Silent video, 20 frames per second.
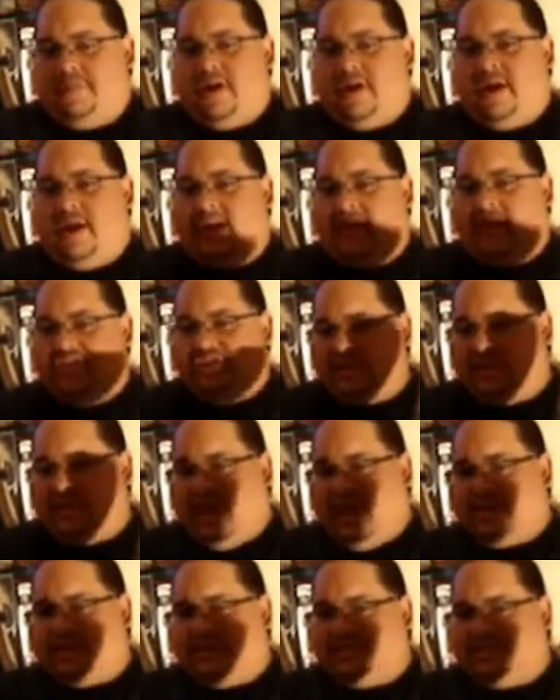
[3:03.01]
I actually
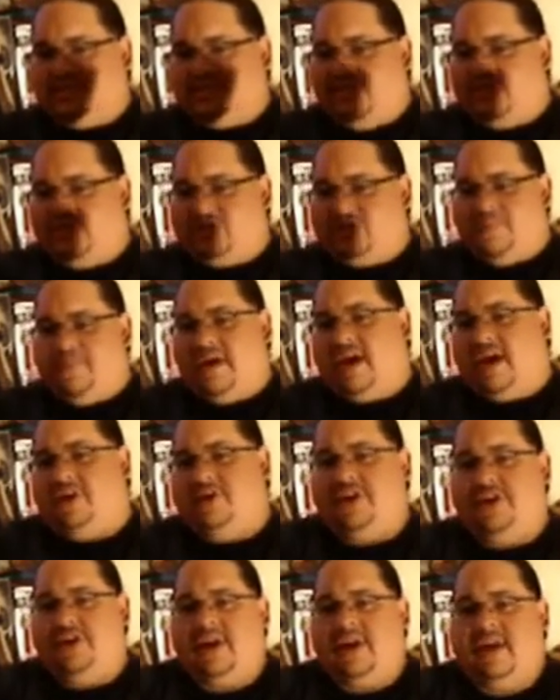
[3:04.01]
like this version
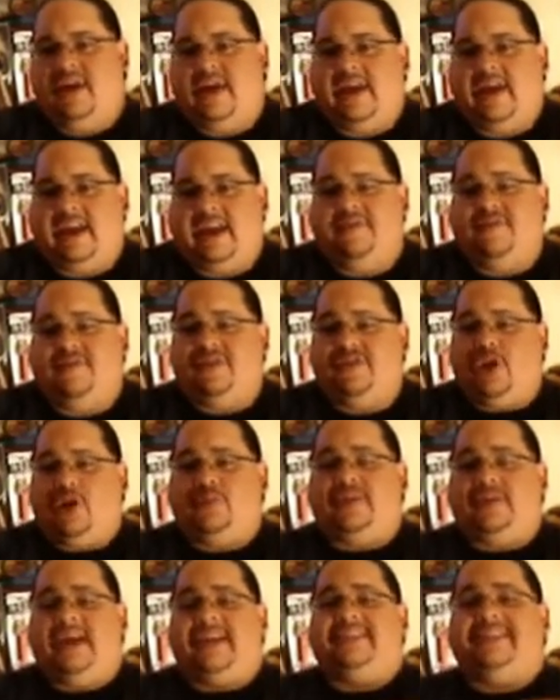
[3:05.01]
better, even though
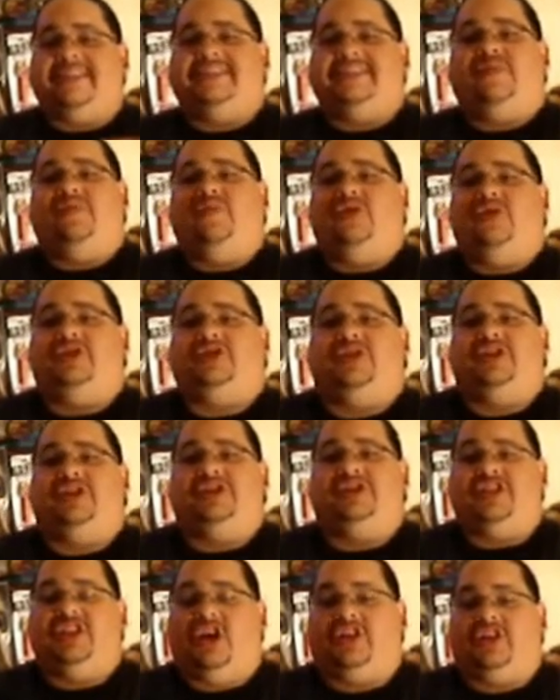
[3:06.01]
that this version
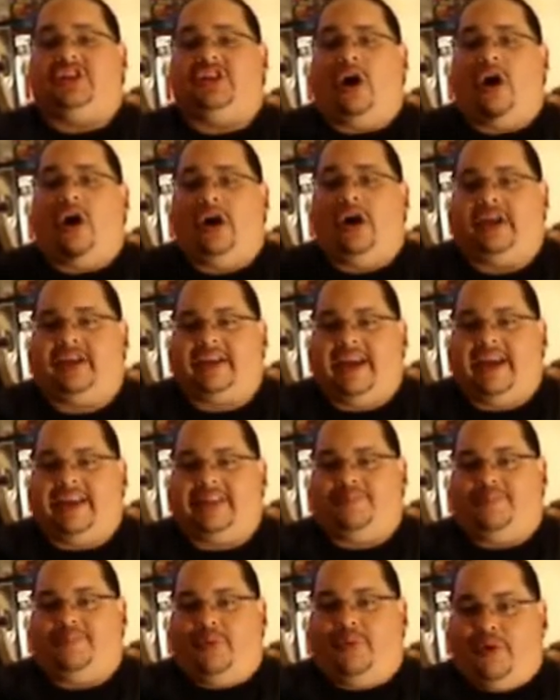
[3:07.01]
is not arcade
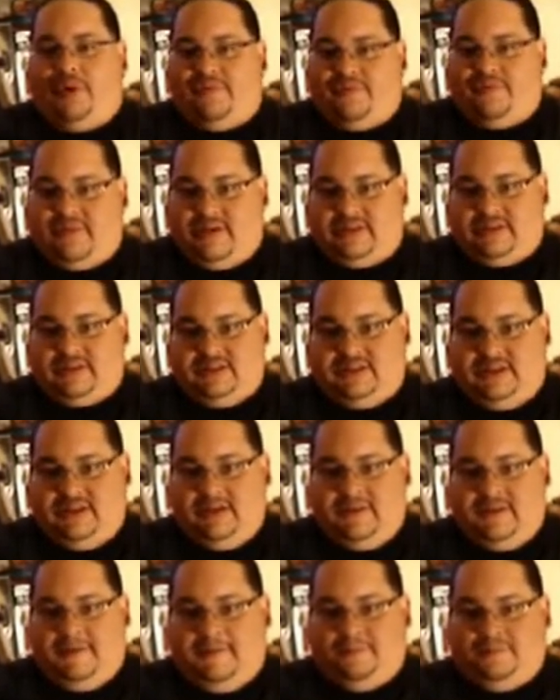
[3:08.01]
perfect.
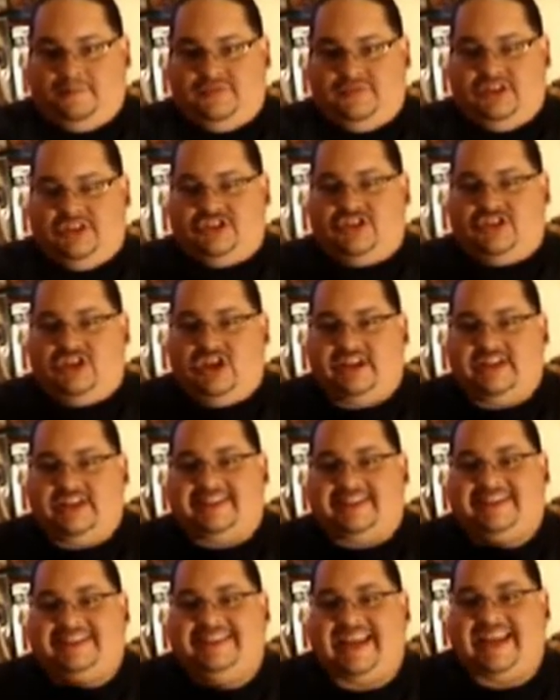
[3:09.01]
It's not
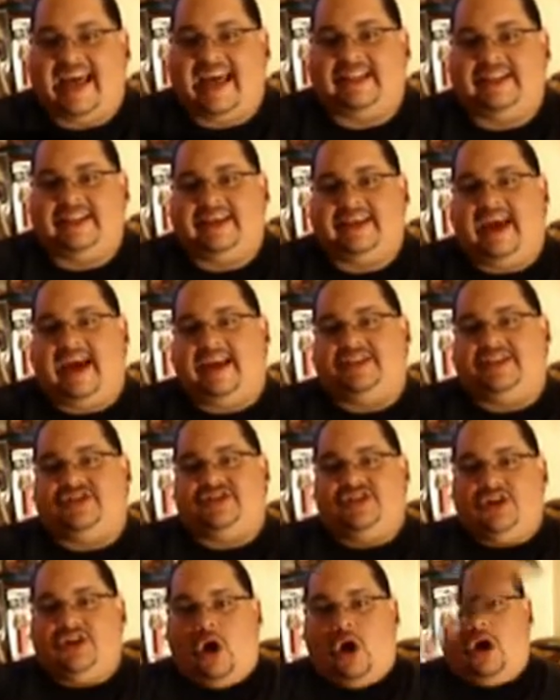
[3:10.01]
exactly as
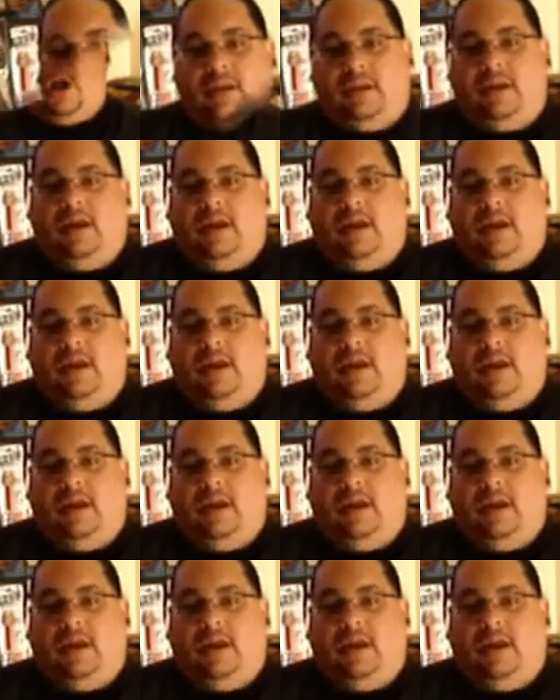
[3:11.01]
non.